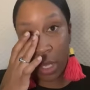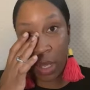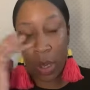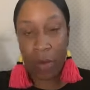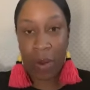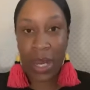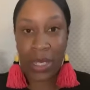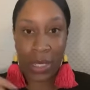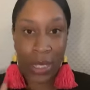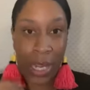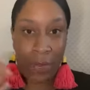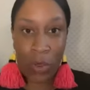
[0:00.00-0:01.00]
All right, just
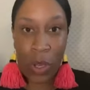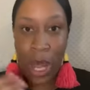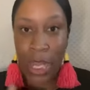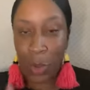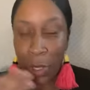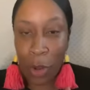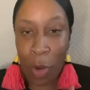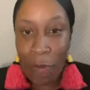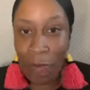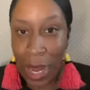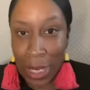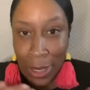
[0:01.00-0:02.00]
in case you guys want to go
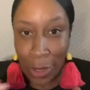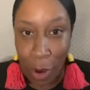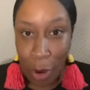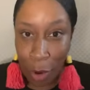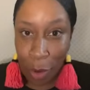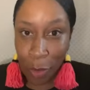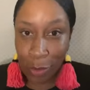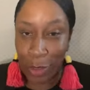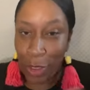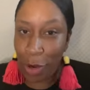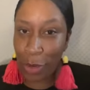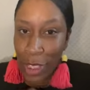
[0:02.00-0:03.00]
follow your girl. You
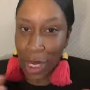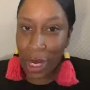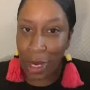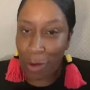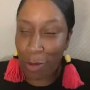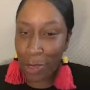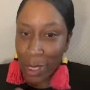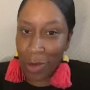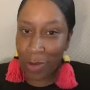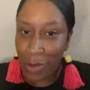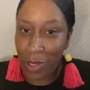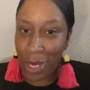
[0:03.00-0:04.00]
know what
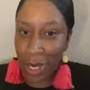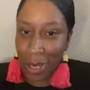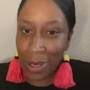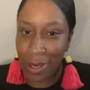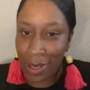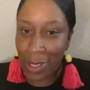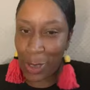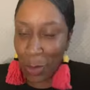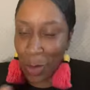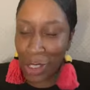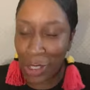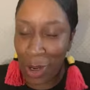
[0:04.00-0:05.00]
I'm saying?
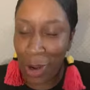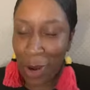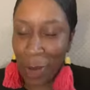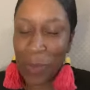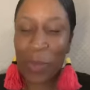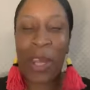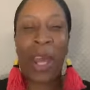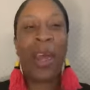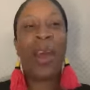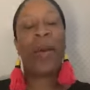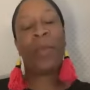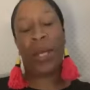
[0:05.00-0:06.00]
Support your girl.
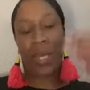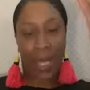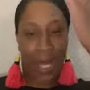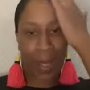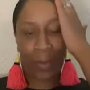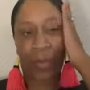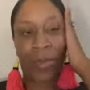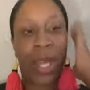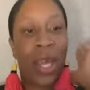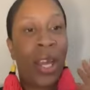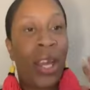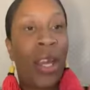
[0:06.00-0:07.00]
But yeah,
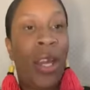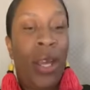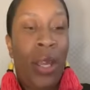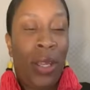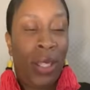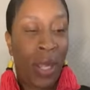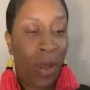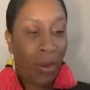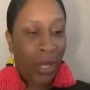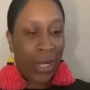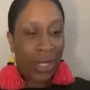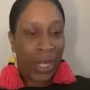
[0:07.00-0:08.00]
so
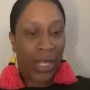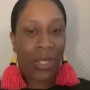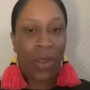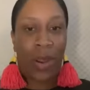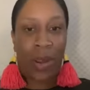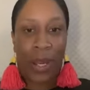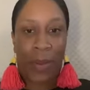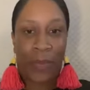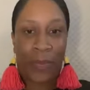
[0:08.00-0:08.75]
let's get started.